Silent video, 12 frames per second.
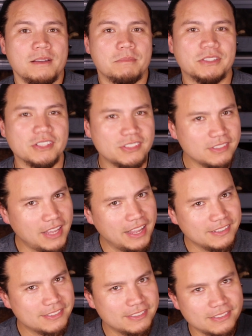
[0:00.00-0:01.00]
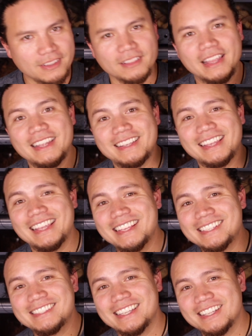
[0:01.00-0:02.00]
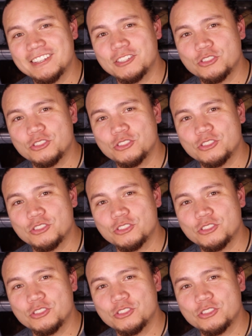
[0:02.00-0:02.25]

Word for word: But just in case, the link is in the